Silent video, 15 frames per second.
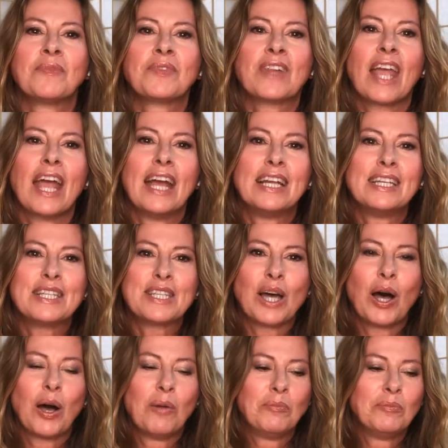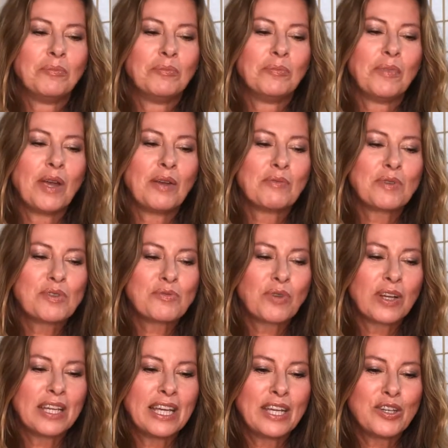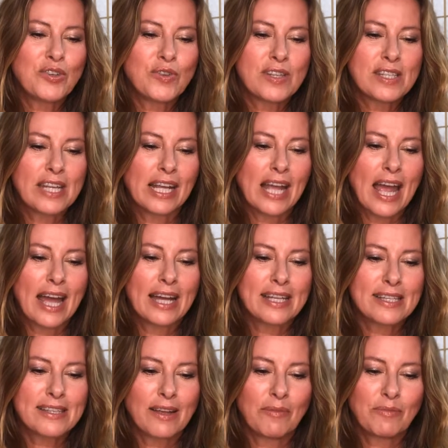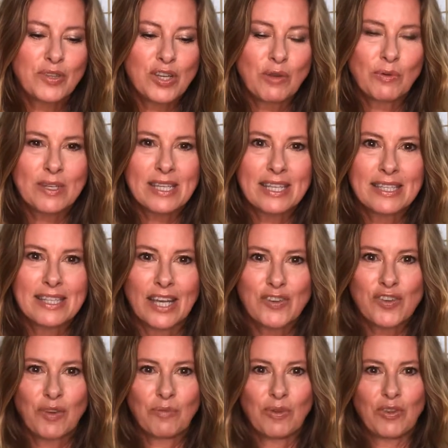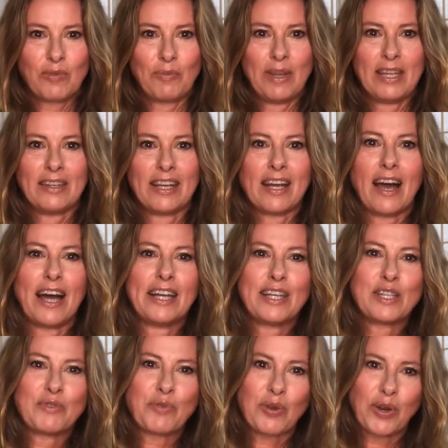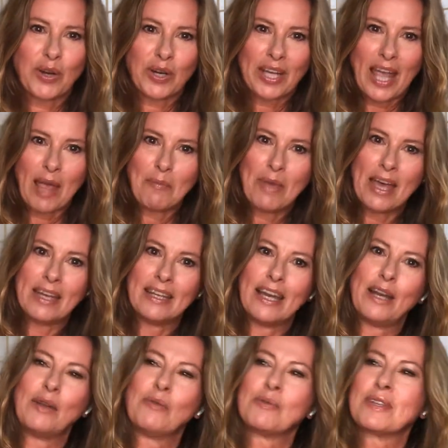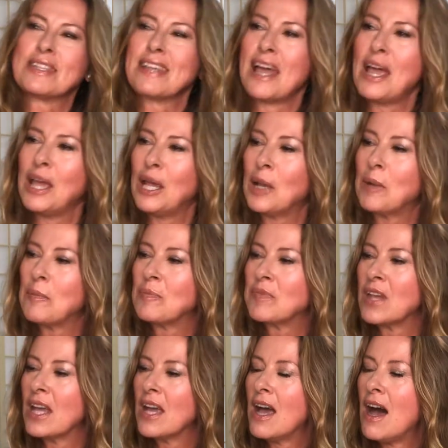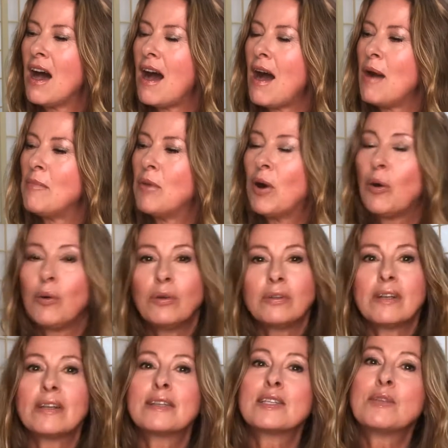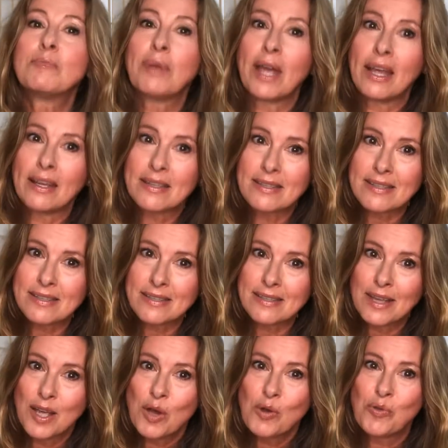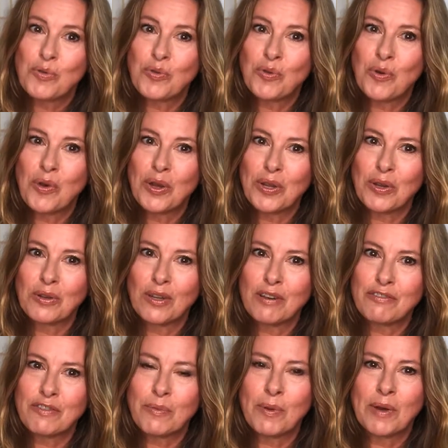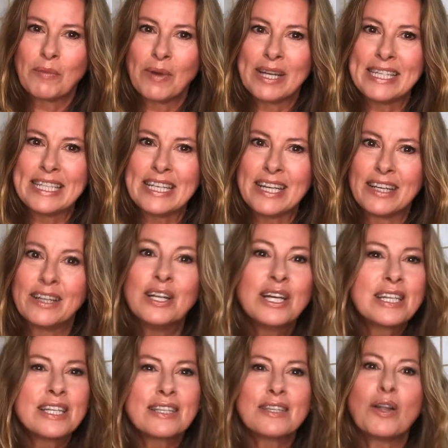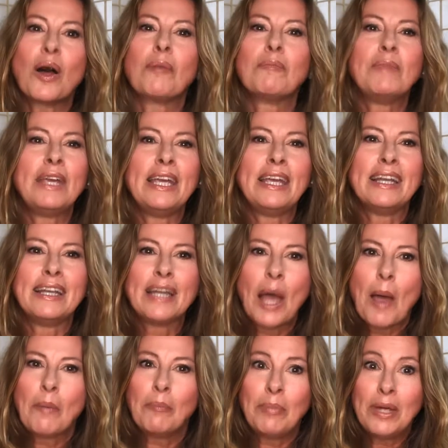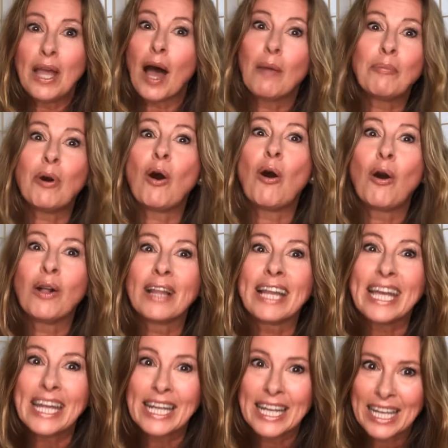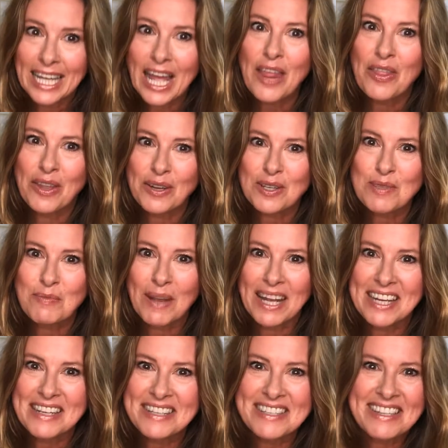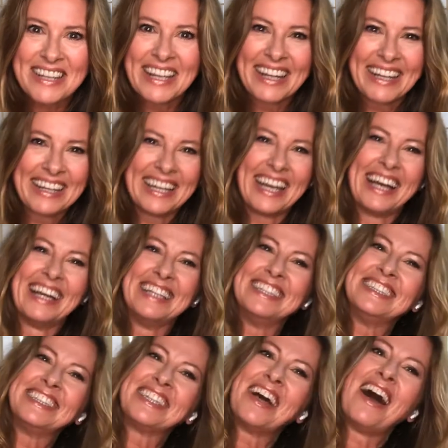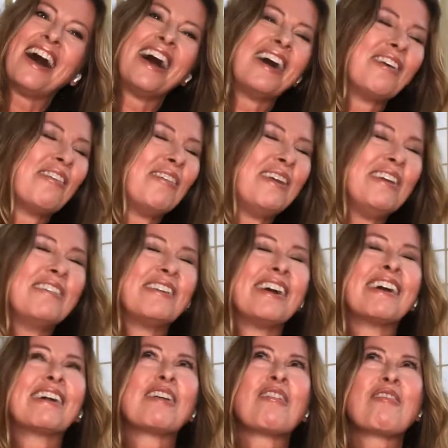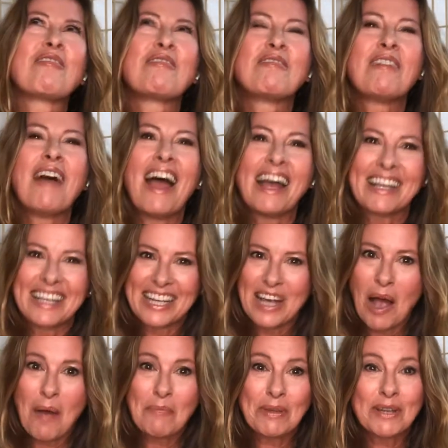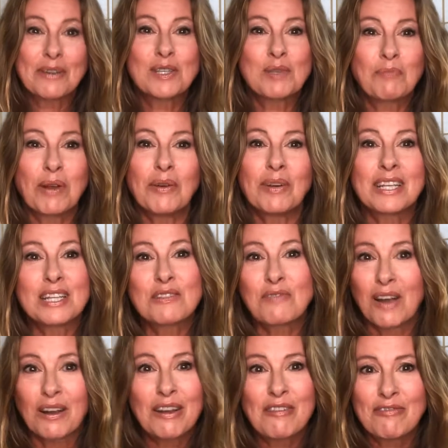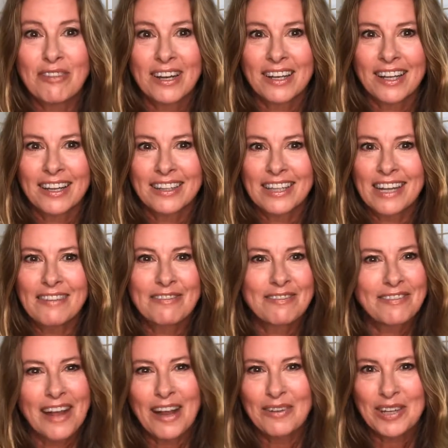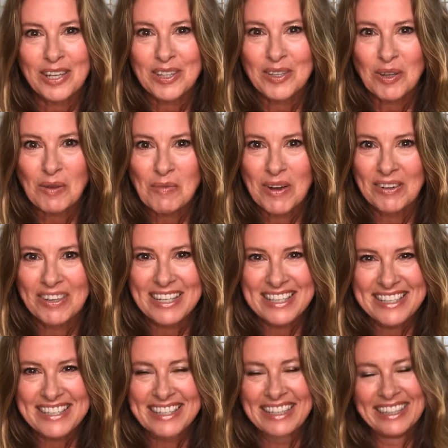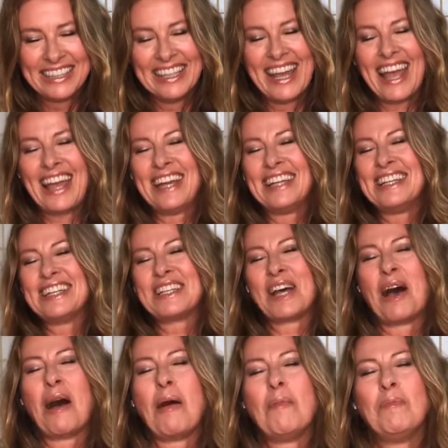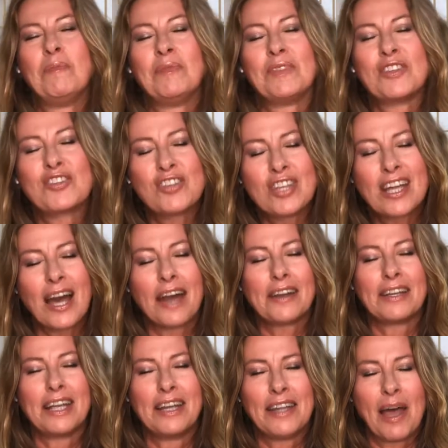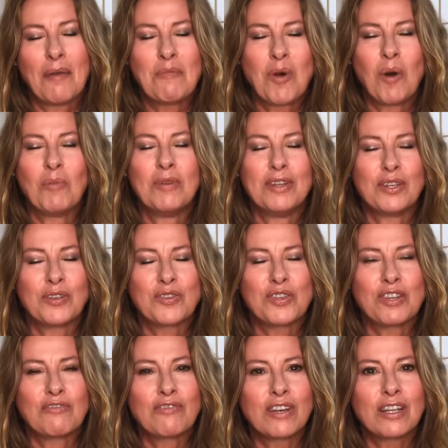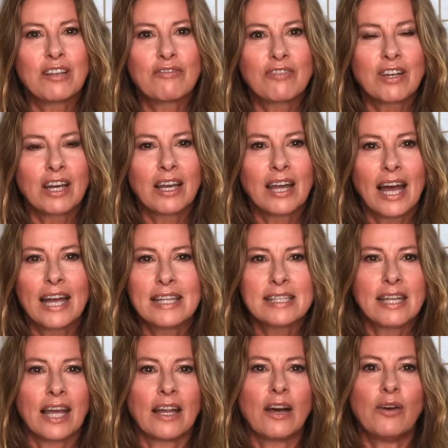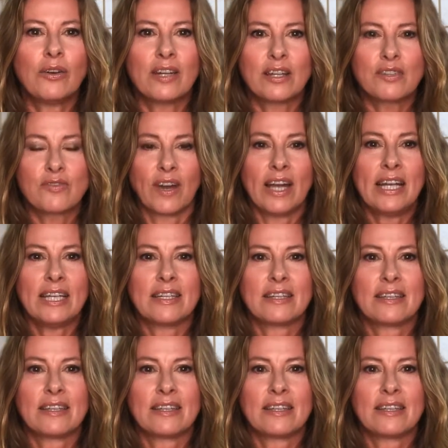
And it was really interesting as she was in session with me, the guidance for her came in and it was saying, holding space for your loved one, my dear, does not mean be up all in their space. And we were cracking up because spirit is very funny. They're very humorous. And she got it in that moment, though. She really realized that, oh, that's right.